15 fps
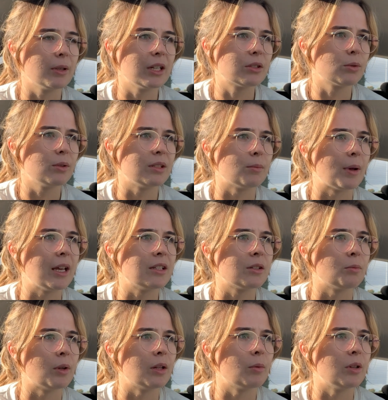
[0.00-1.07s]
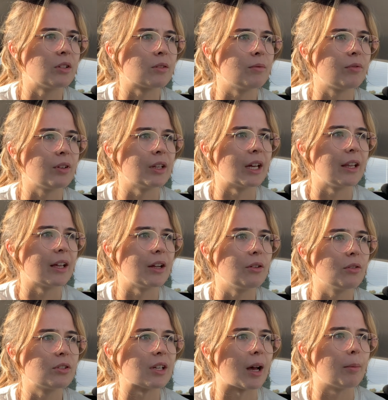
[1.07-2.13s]
but it's always amazing when something like that
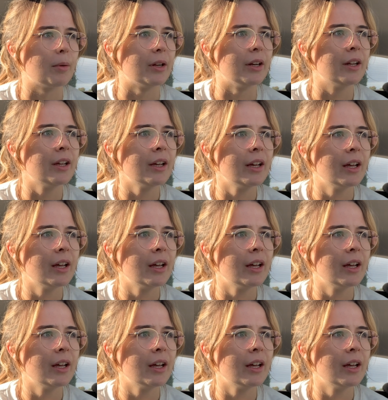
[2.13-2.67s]
does happen.